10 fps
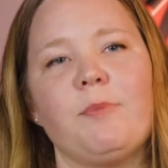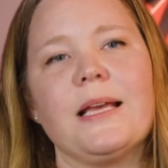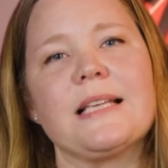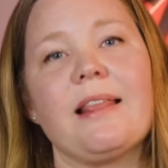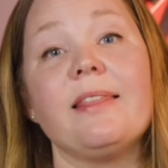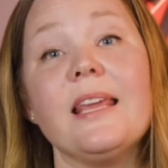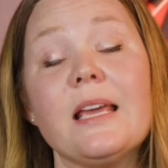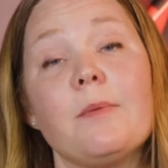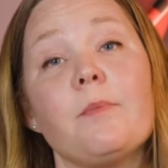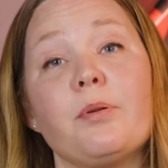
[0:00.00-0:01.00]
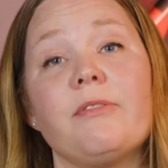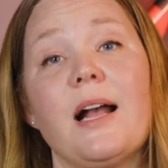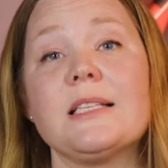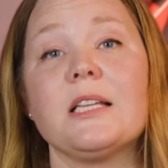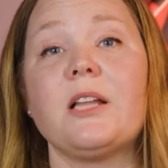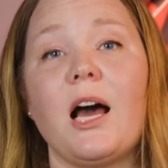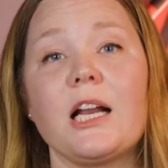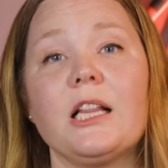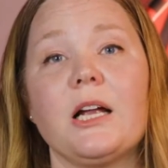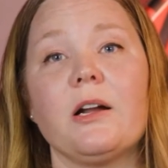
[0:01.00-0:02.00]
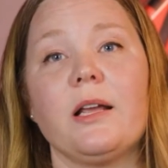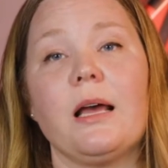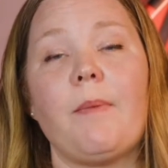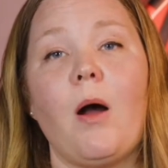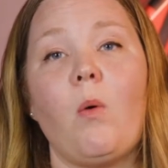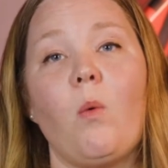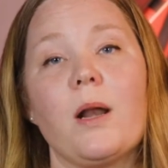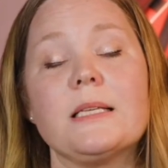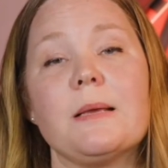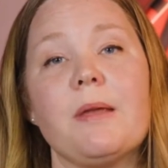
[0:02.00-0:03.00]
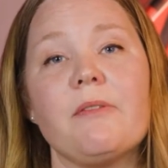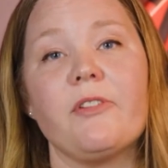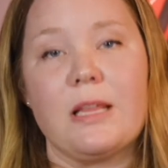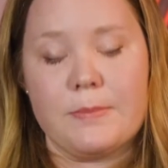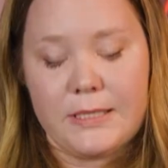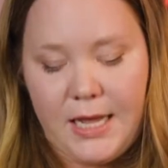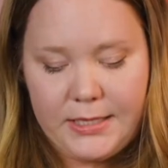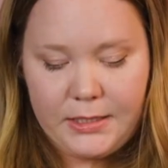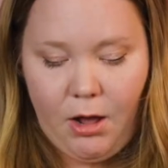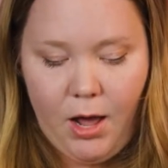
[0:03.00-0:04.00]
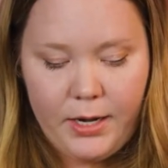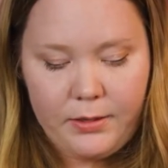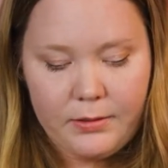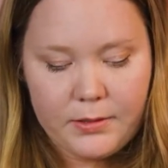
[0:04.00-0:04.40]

because I think it provides a lot of clarity about what does it mean for them to test God.